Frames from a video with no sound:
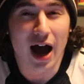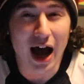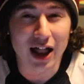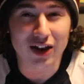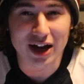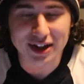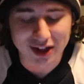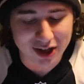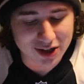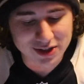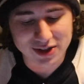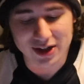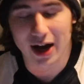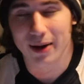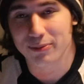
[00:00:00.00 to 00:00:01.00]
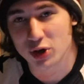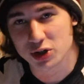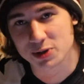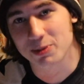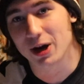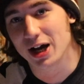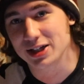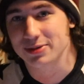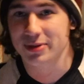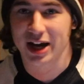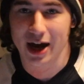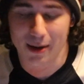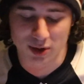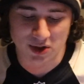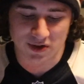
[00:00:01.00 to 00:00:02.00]
I like theirs. Um, no surprise, I'm a
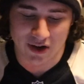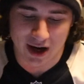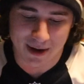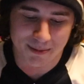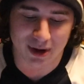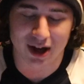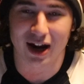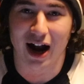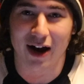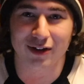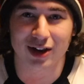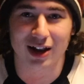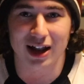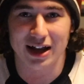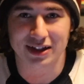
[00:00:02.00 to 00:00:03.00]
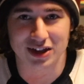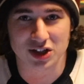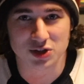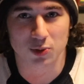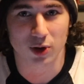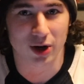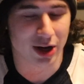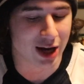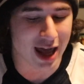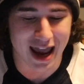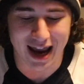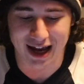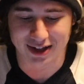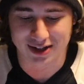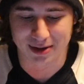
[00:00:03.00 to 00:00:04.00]
Cowboys fan, but I really like this one,
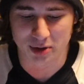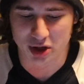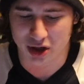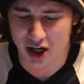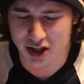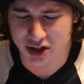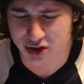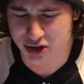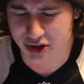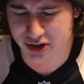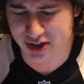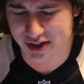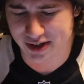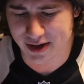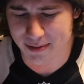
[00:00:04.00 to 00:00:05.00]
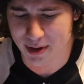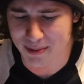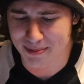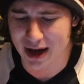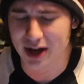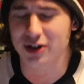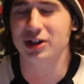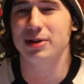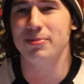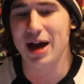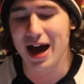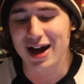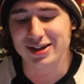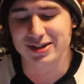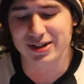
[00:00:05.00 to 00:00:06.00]
and some of their other jerseys have been better in the
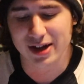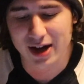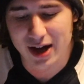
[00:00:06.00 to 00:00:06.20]
past.